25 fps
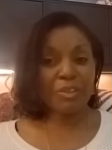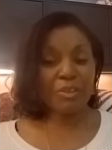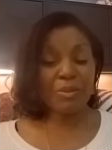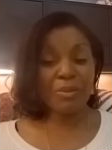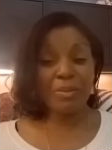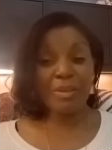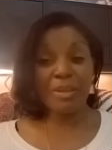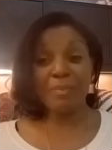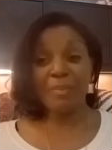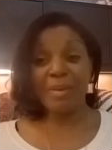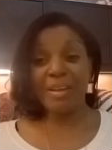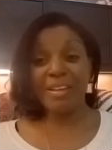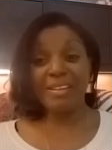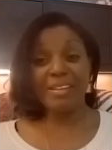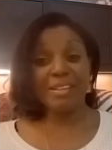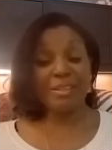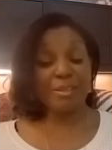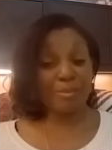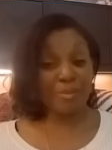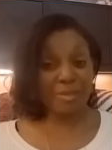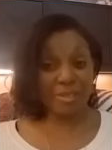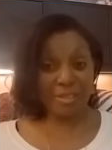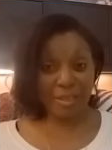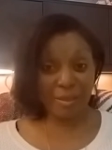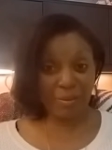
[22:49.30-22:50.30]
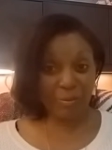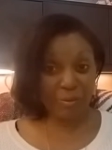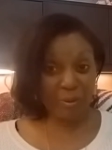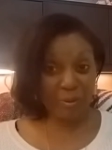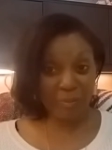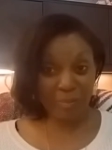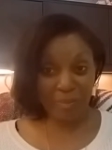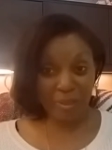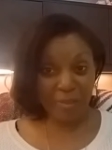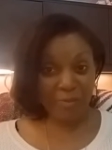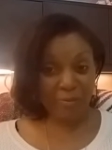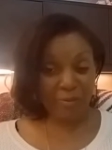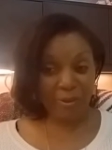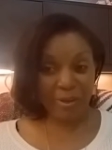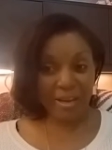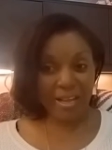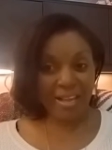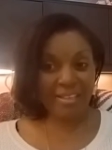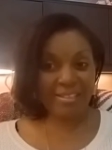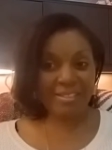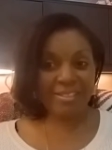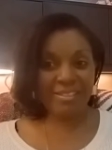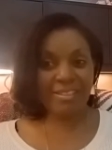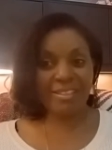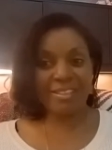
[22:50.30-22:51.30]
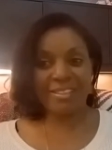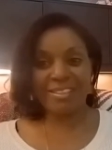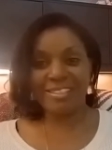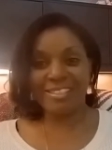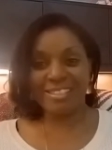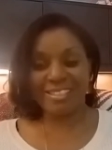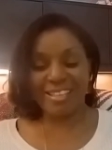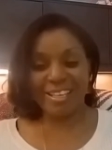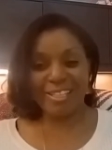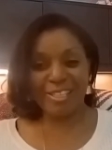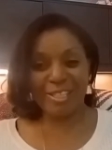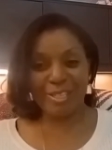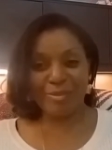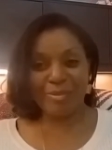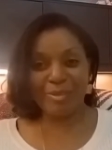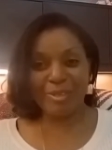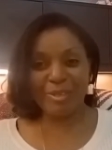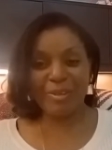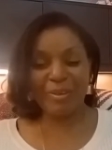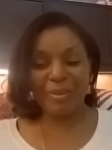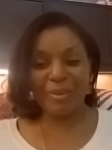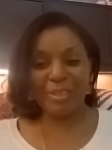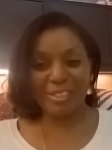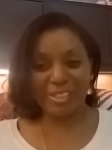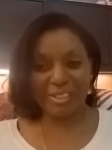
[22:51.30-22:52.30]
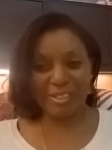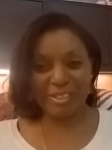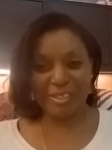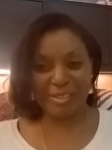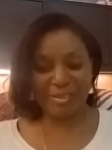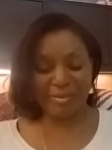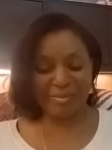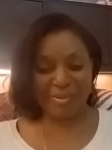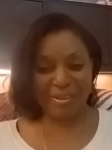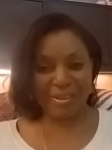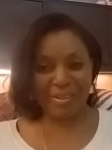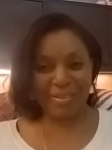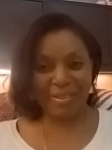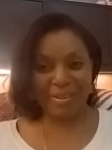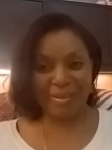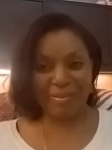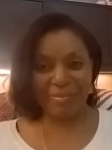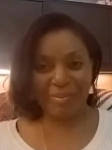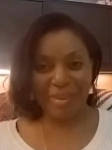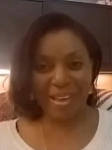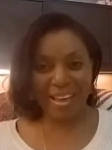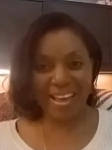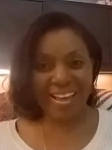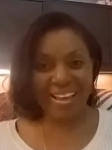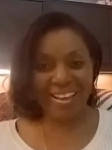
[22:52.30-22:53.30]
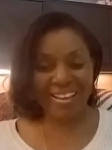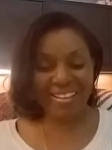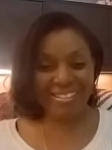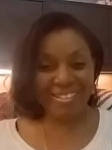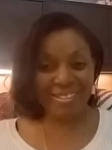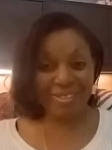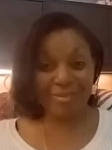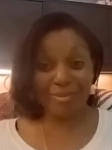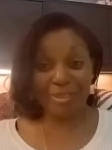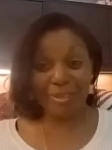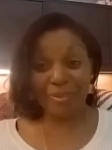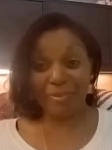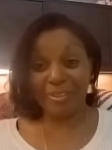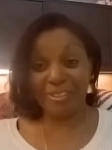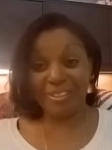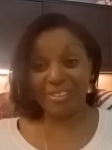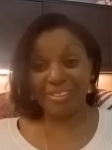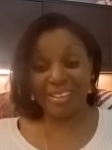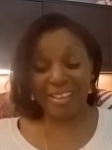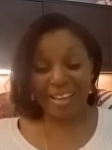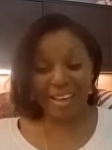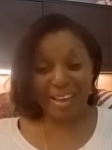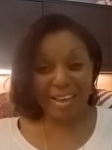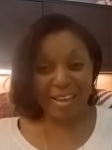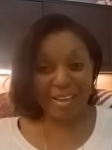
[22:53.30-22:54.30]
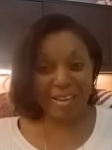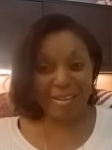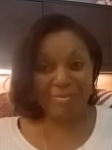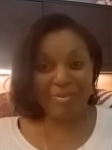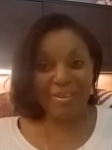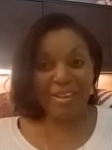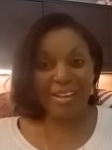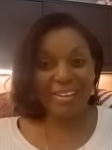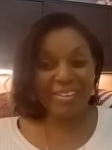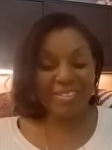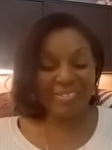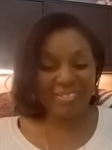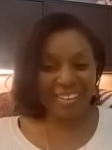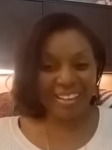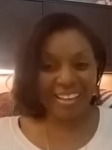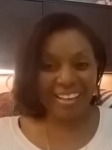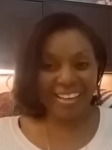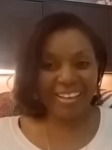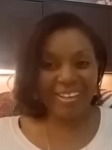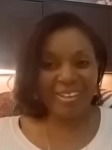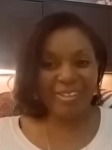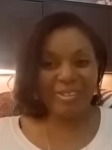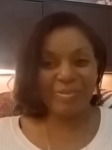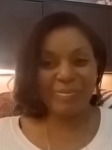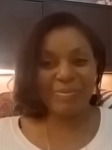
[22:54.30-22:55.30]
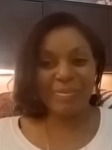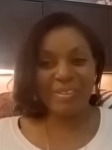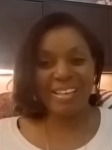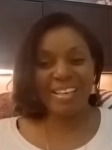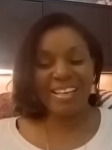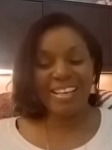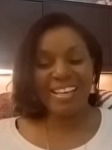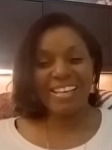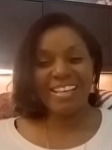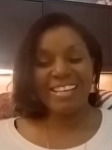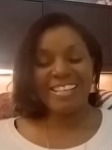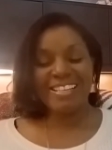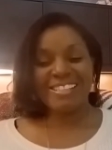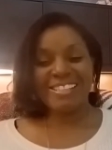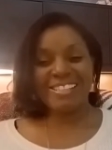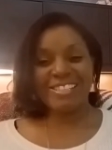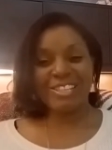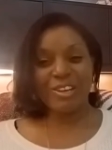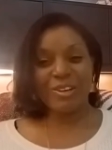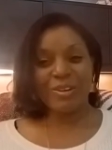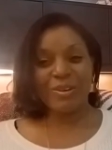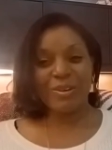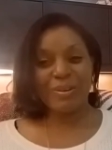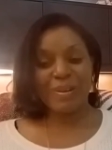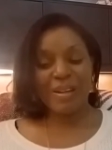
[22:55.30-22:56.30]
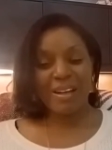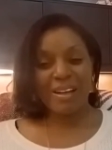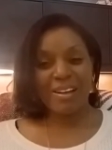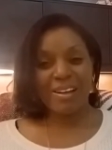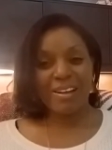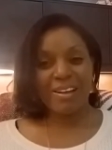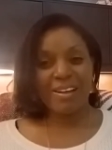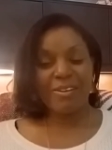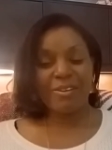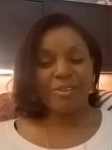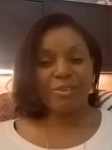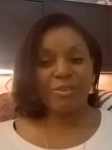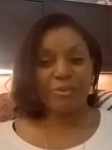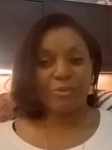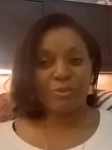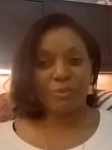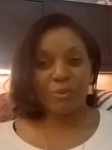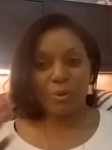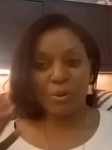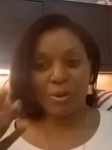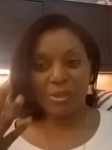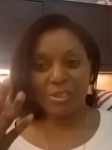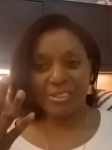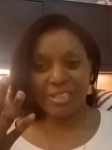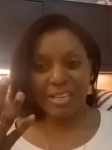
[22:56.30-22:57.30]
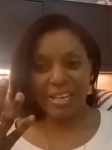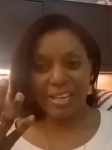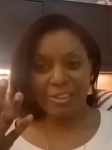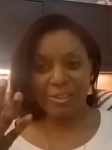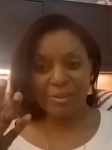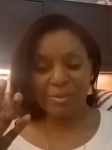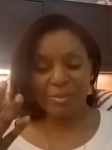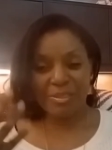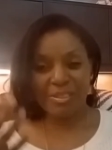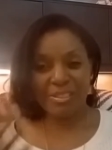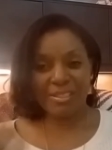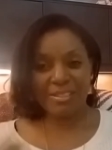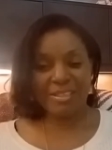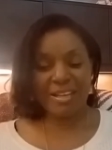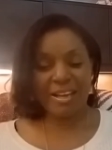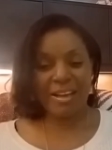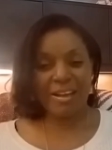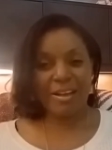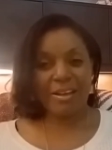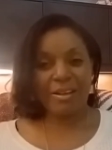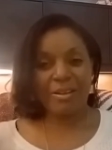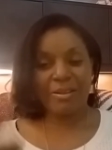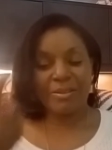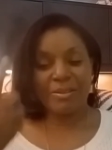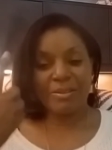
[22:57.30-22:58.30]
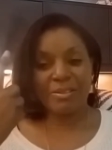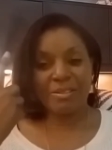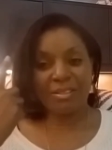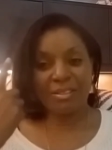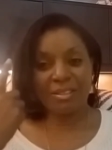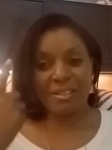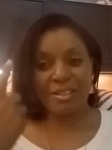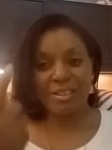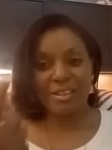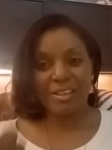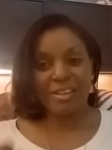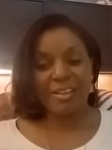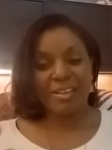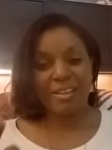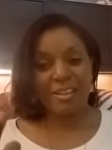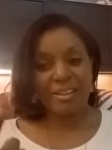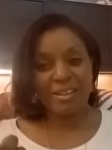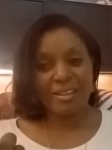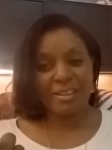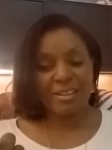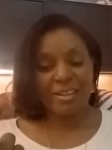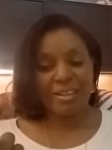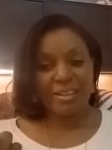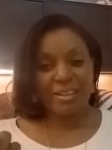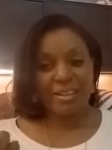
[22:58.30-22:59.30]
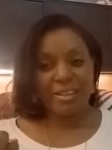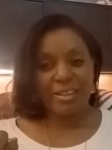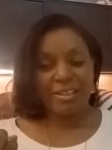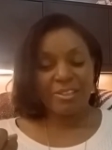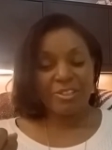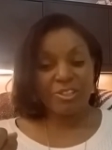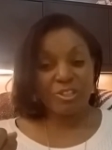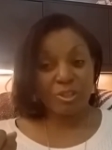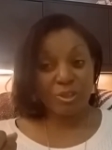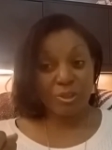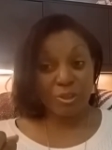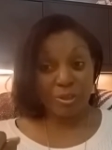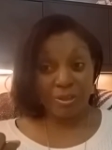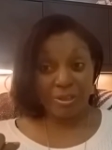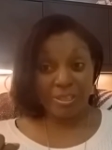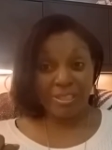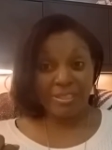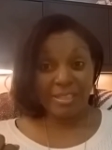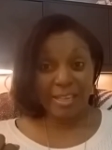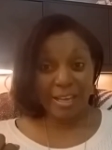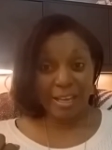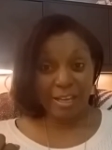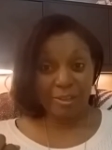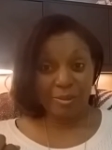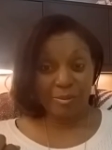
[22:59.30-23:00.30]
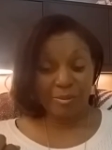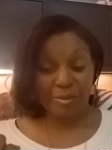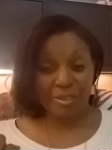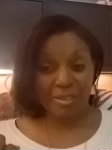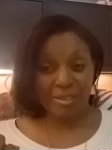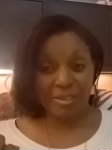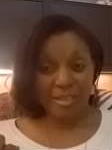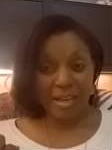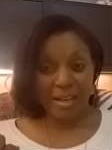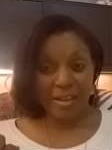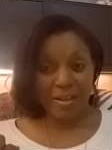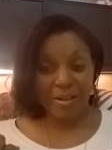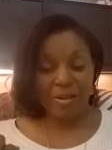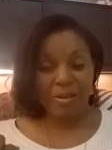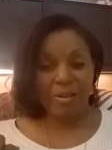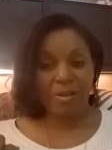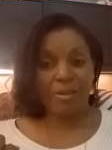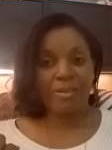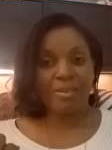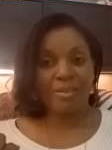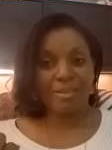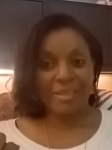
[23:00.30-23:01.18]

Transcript: they might get upset with me for asking assessment questions about their past. And I'm like, well, you came for help. So 4 attachment styles. Secure attachment style,